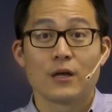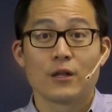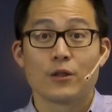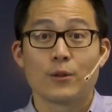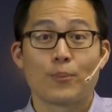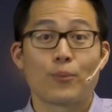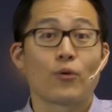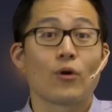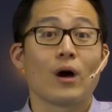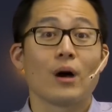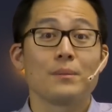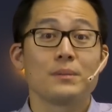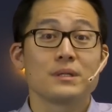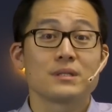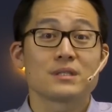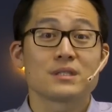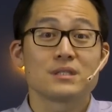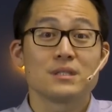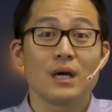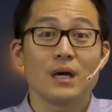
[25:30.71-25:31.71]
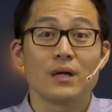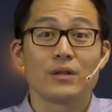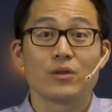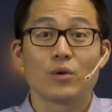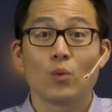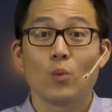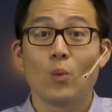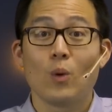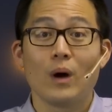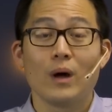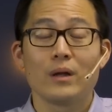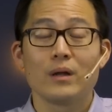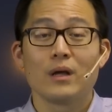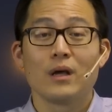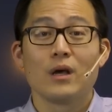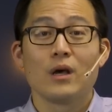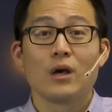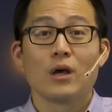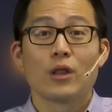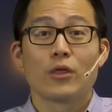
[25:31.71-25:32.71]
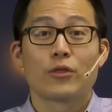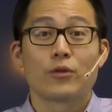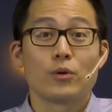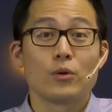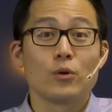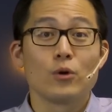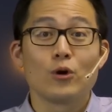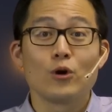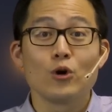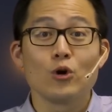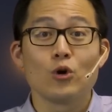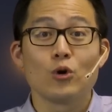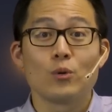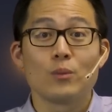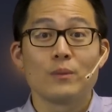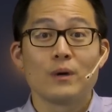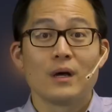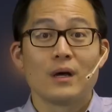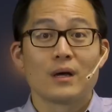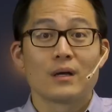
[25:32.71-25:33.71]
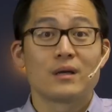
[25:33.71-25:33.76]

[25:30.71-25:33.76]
the promised son, the one through whom